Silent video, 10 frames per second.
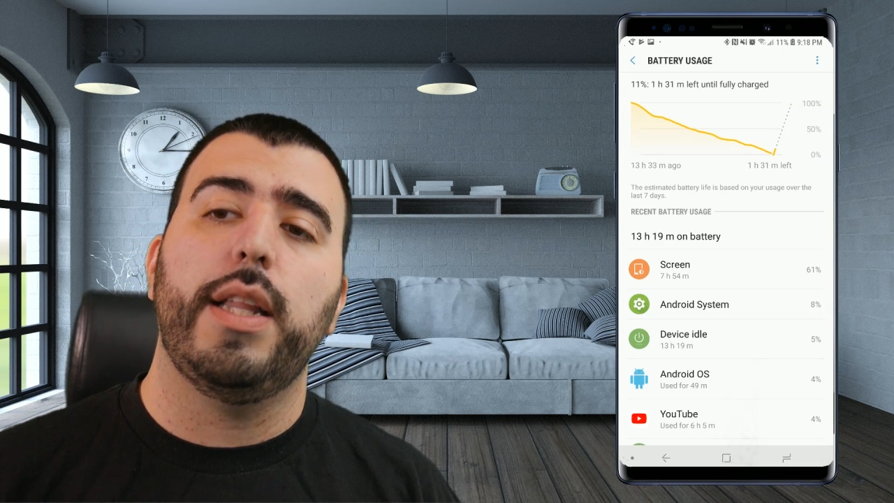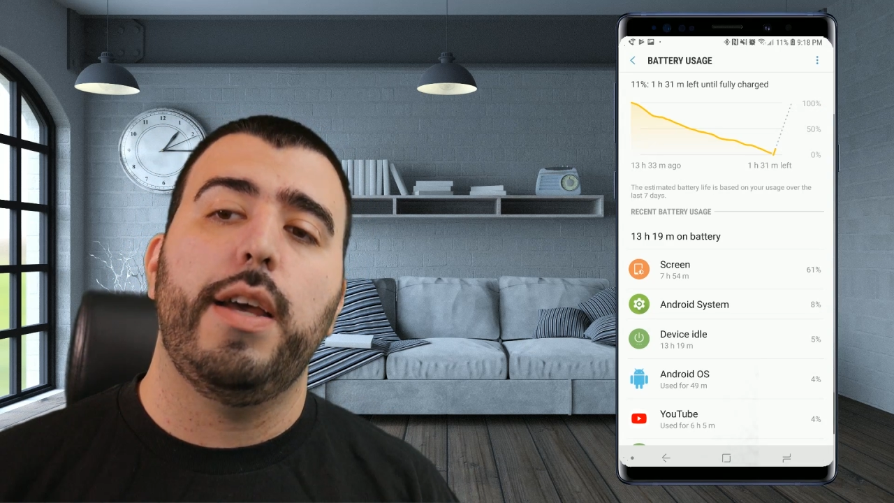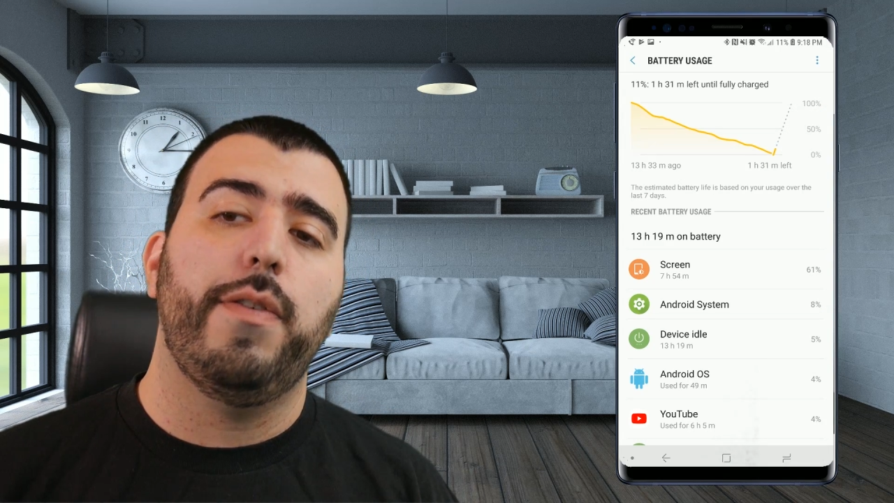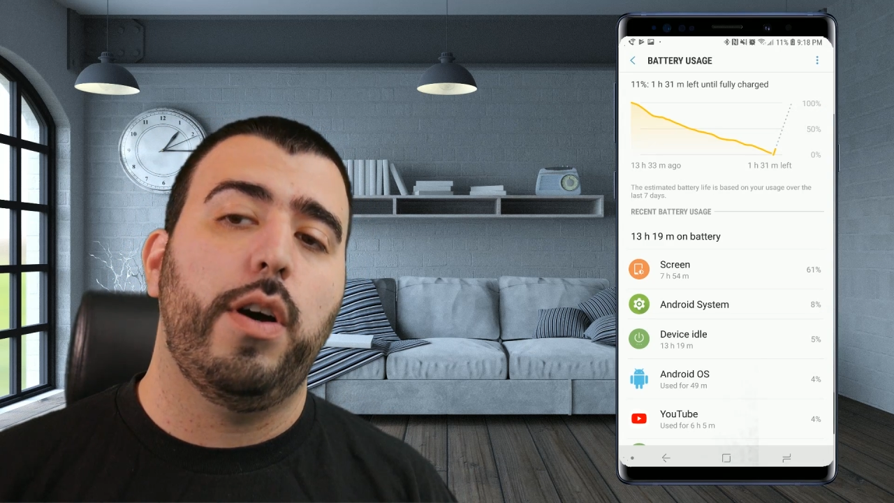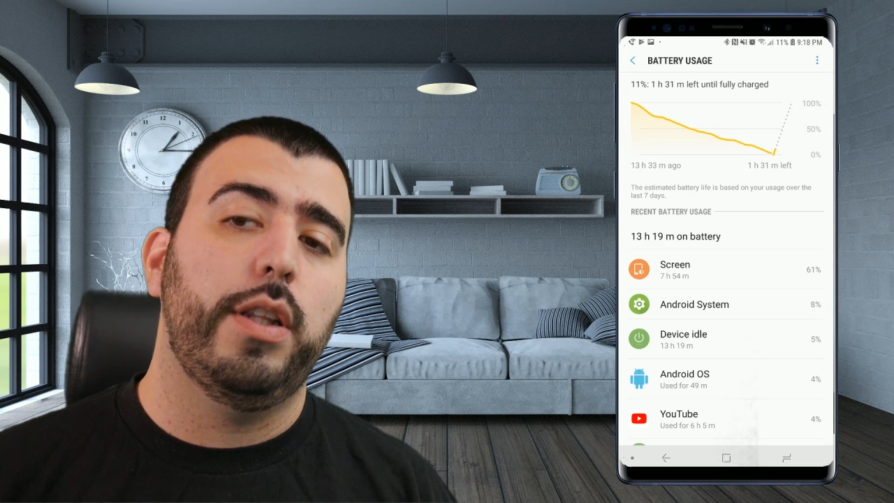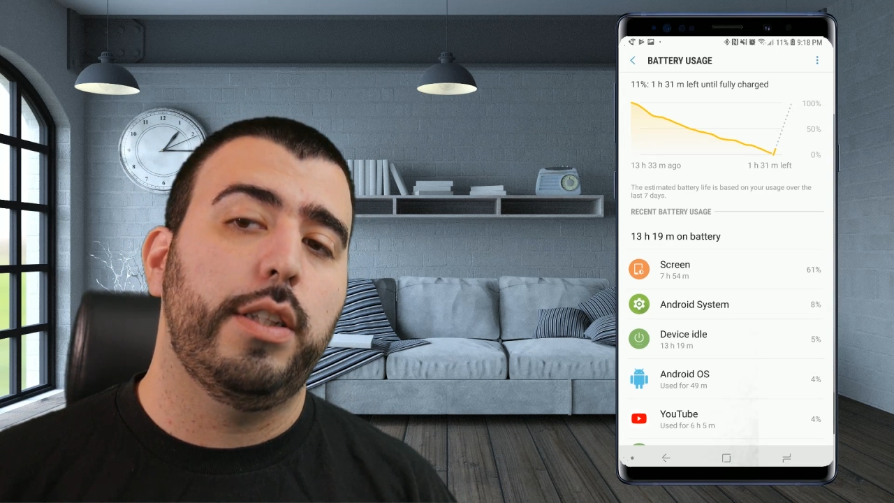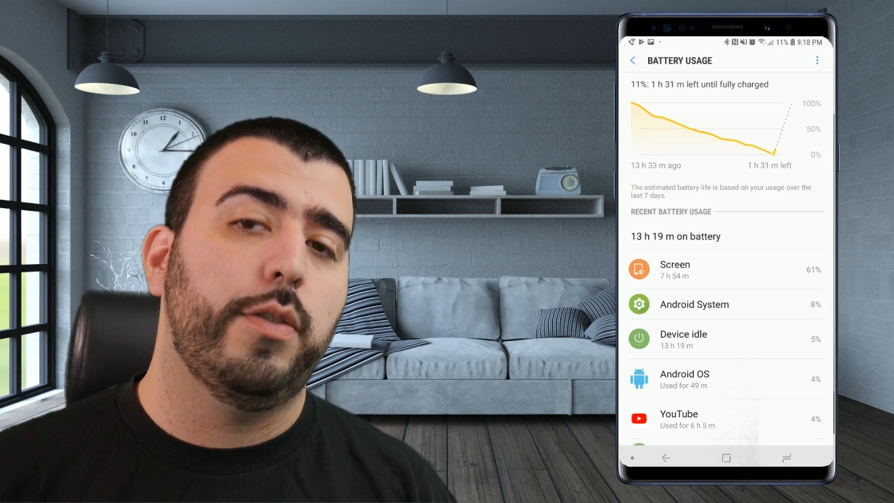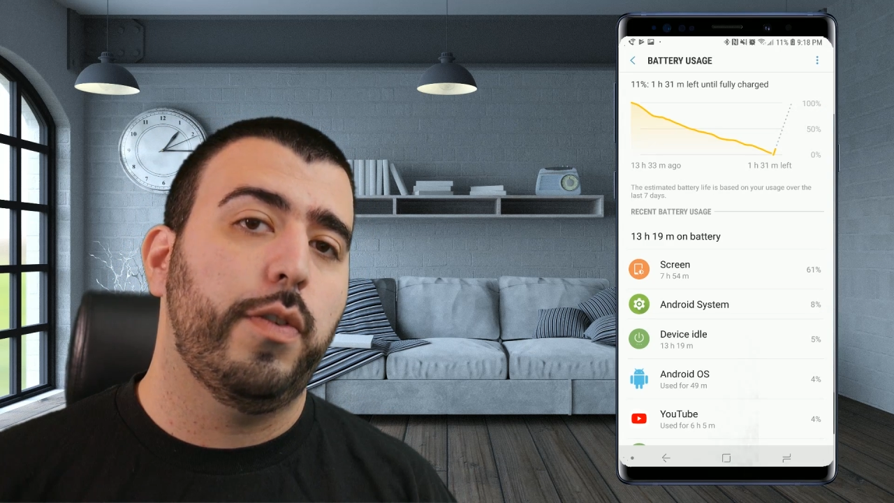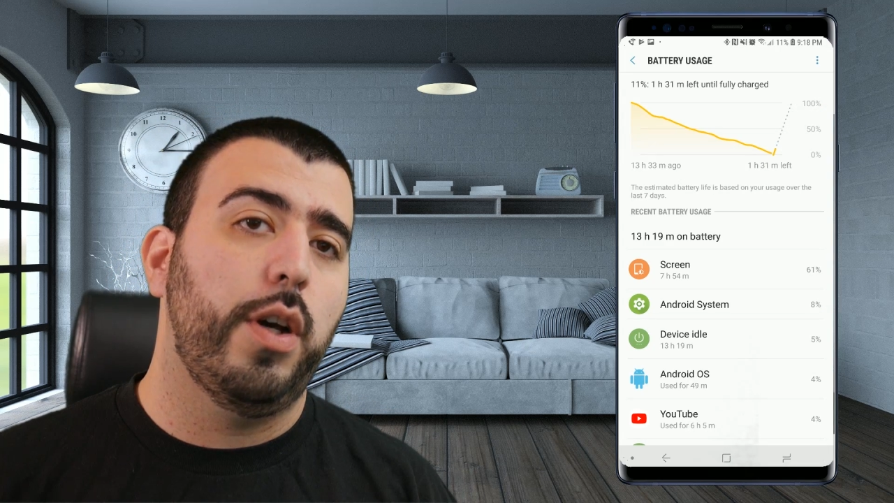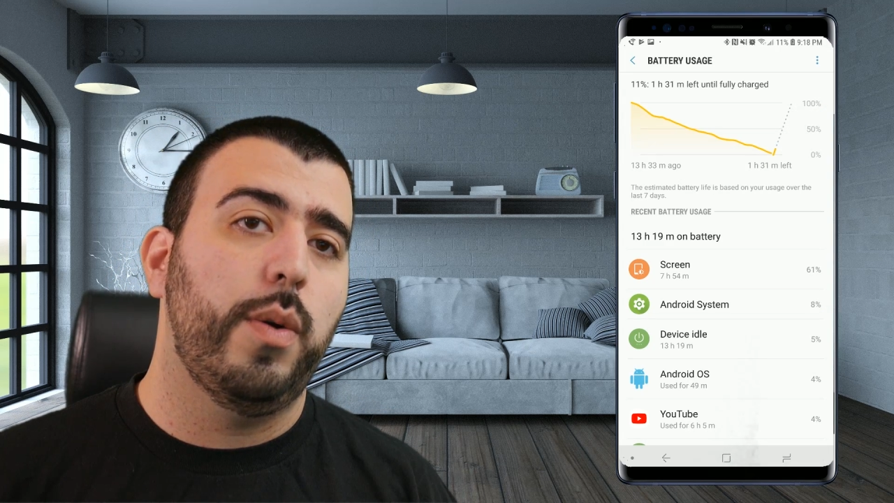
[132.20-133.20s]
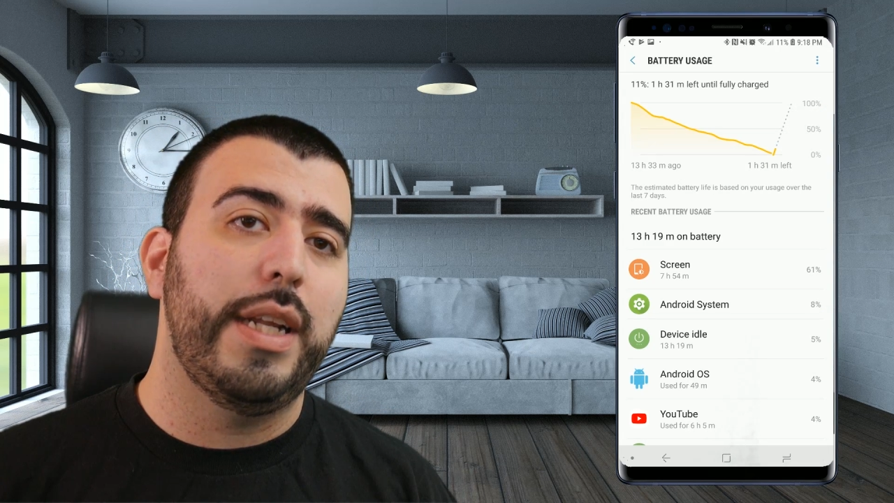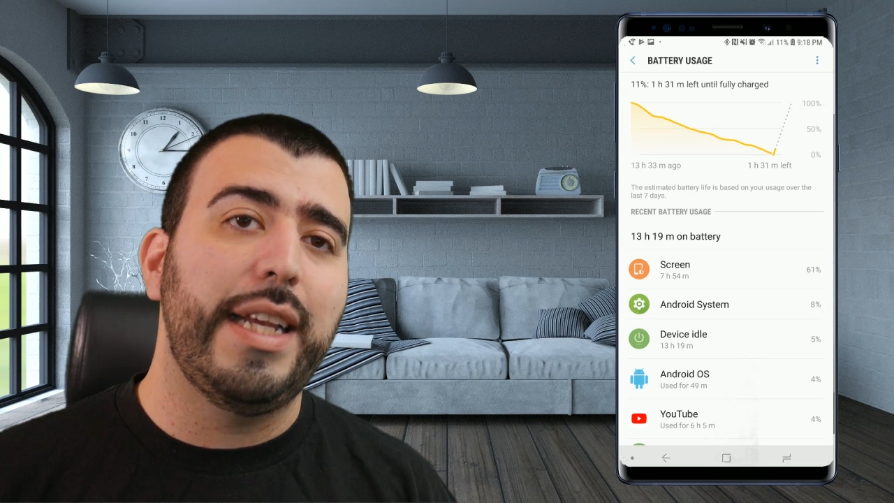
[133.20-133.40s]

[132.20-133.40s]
life on this phone